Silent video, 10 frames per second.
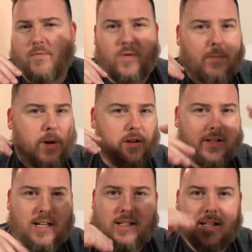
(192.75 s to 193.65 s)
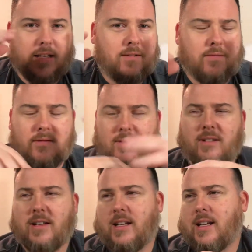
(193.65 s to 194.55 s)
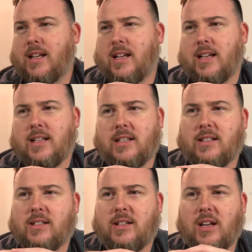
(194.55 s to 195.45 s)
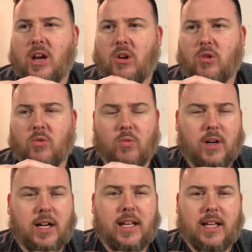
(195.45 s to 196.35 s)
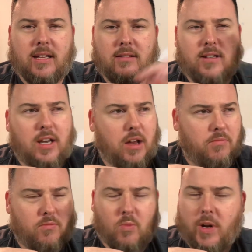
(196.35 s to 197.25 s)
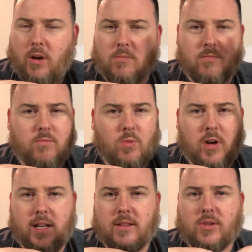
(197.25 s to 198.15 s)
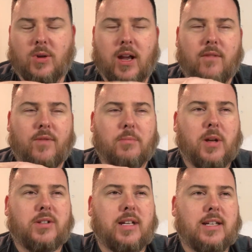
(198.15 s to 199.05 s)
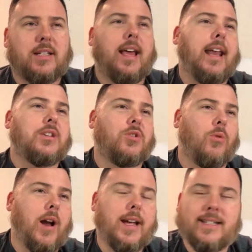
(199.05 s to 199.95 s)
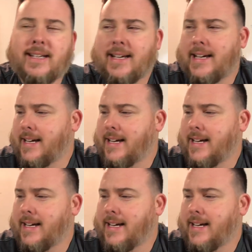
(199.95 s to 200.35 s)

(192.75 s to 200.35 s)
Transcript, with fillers: Football season is, you know, really, you know, we are we're hitting the stride on football season. That is great.